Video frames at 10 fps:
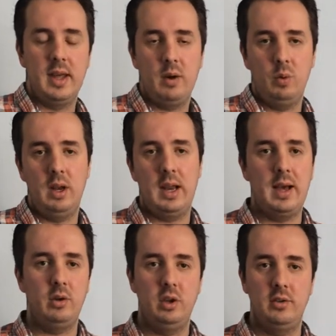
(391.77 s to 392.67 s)
and that will
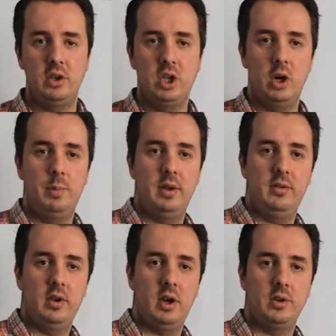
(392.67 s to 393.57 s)
allow you to show up
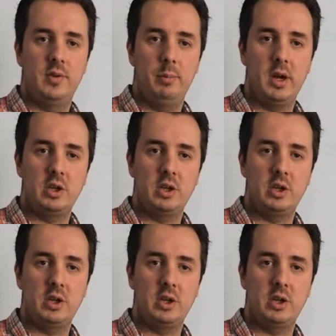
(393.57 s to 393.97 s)
in the search for